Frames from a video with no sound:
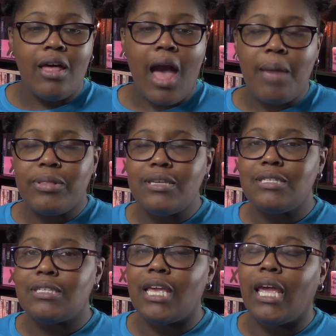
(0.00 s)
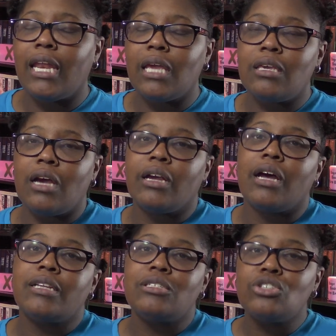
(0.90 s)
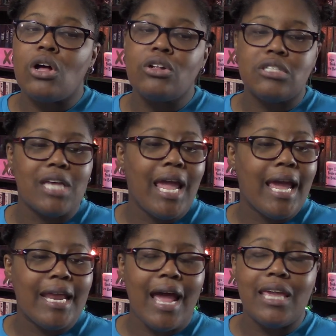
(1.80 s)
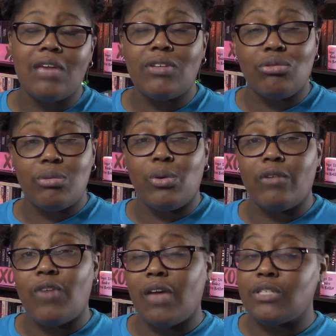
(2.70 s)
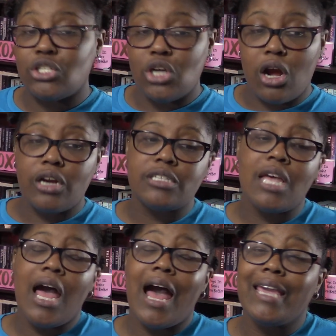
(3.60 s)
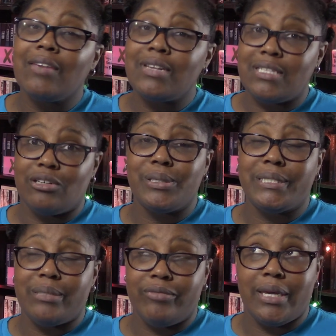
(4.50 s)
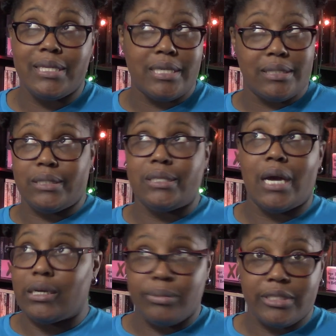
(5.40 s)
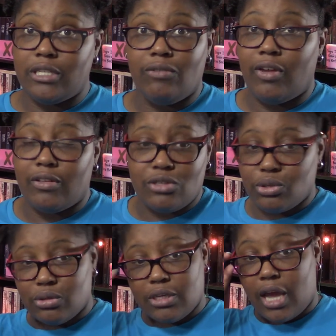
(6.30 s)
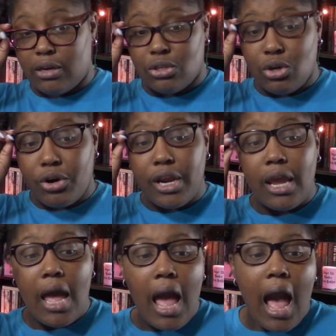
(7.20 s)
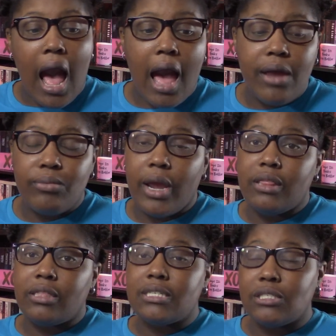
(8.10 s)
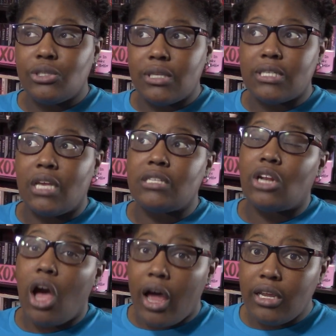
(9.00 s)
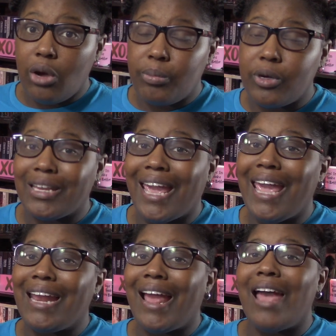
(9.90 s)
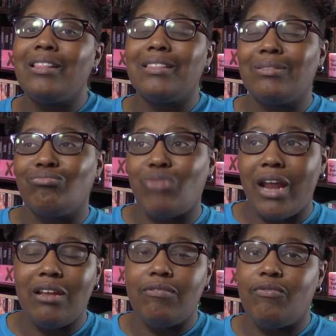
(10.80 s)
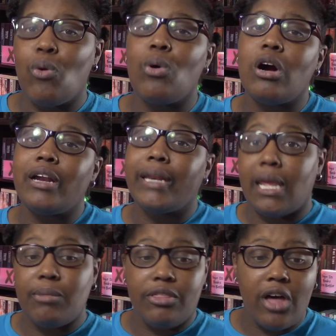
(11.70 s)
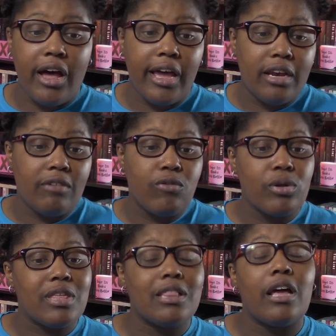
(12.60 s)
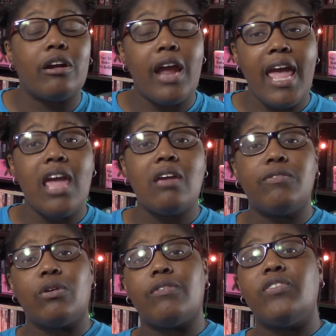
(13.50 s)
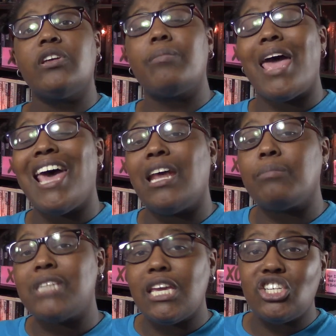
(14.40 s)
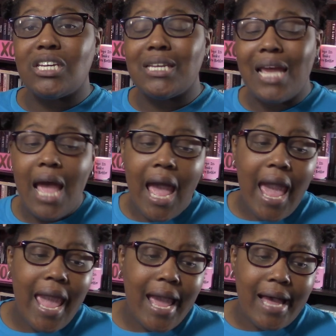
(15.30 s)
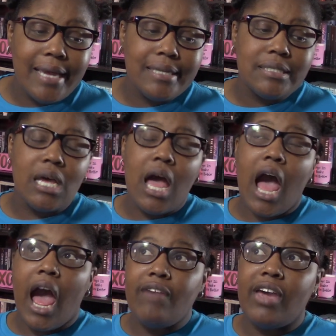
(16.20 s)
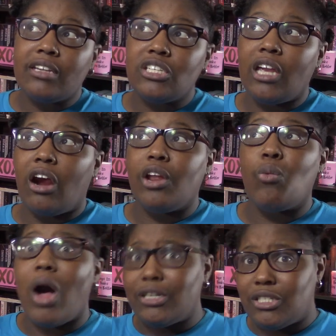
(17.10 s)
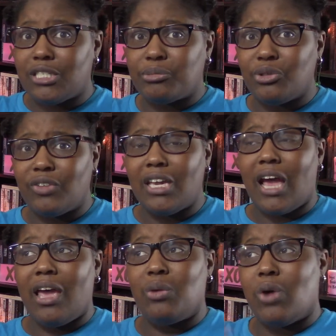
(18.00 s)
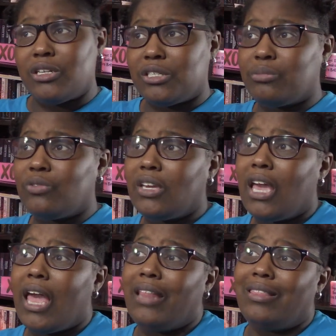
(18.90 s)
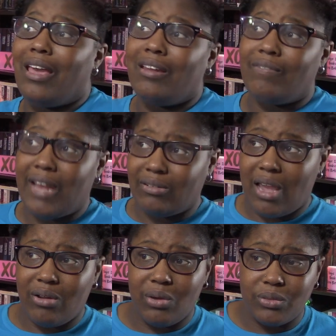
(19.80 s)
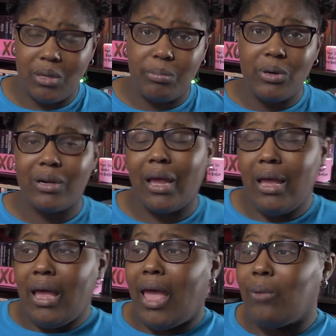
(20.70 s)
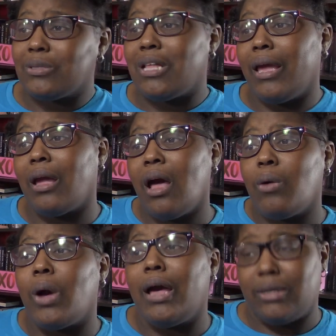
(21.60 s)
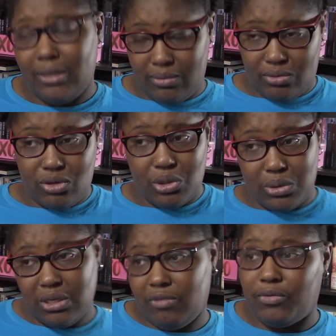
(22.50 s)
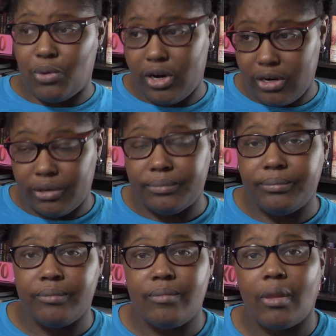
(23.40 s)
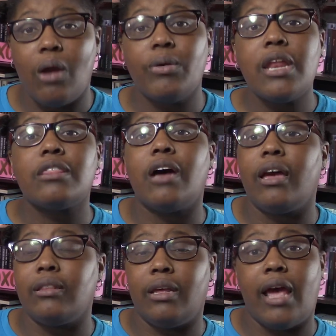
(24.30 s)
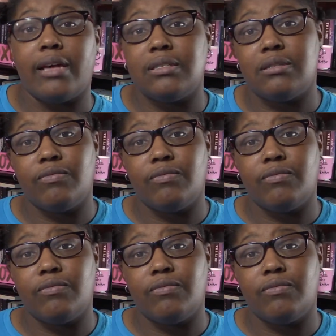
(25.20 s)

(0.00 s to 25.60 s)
I place this in young adult, and I give it 3.5 stars. I give it 0 steam fans, because it's not going to be a steam fans kind of story. I listened to this as an audiobook, and I read it for Nameathon, for the letter A, for film adaptation. And I've actually already watched this movie. I had watched this movie and then found out it was a book and was like, oh, I can use it for a readathon that has